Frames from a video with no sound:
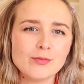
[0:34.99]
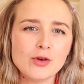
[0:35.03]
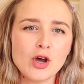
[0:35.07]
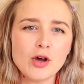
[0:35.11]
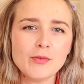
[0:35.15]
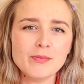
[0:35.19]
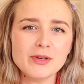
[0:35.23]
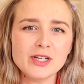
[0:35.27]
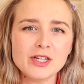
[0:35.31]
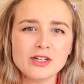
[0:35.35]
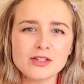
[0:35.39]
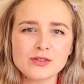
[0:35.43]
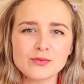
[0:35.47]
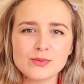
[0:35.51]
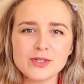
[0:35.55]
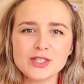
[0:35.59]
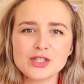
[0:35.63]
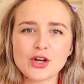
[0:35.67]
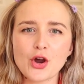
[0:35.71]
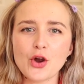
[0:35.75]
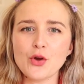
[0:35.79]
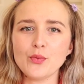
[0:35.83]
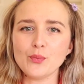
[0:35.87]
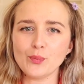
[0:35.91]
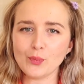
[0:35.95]
not because we
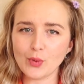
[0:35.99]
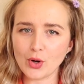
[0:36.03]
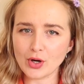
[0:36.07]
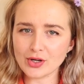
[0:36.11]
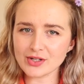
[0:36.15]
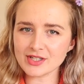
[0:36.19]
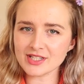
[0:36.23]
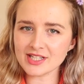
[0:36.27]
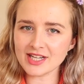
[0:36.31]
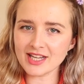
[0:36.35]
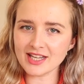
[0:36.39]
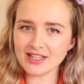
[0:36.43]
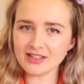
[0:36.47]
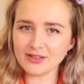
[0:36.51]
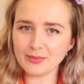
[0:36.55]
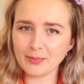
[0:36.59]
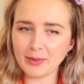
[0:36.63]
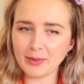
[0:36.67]
don't want it,